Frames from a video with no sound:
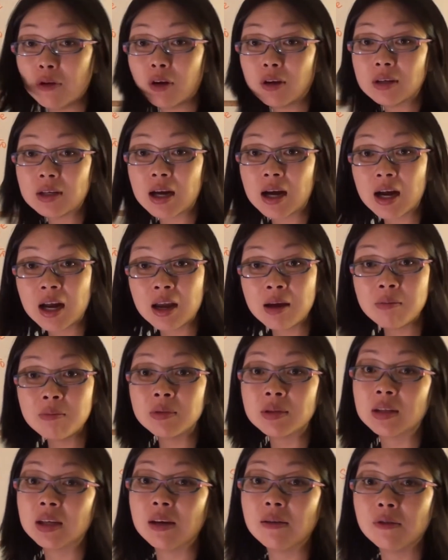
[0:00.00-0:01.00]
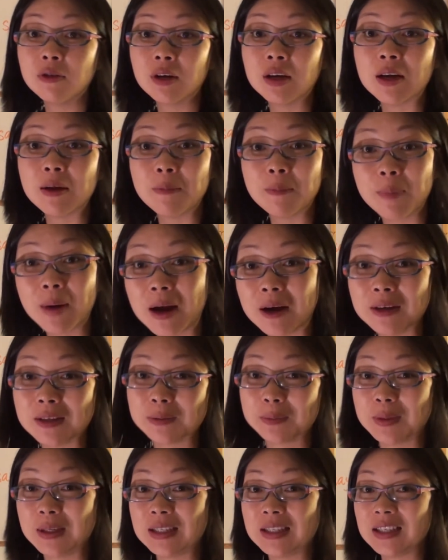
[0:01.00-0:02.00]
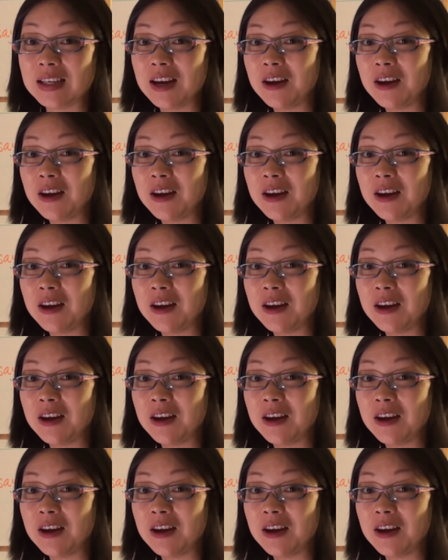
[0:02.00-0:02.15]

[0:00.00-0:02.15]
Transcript: your time, save your embarrassment.